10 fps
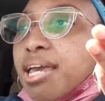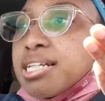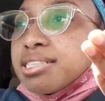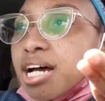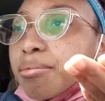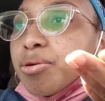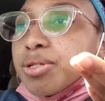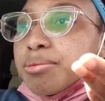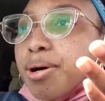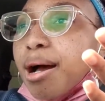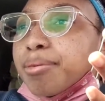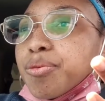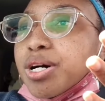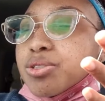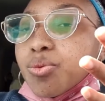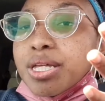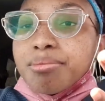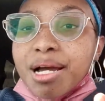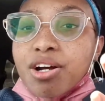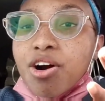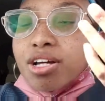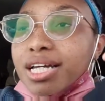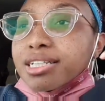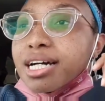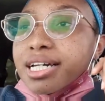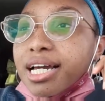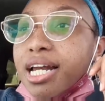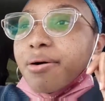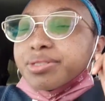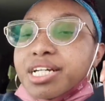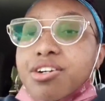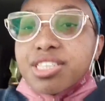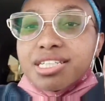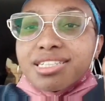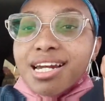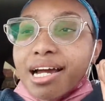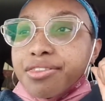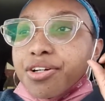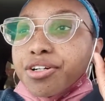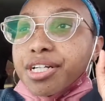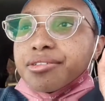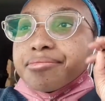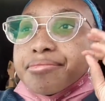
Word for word: and tell me what the problem was with my car. Like again, I was there since 9:30.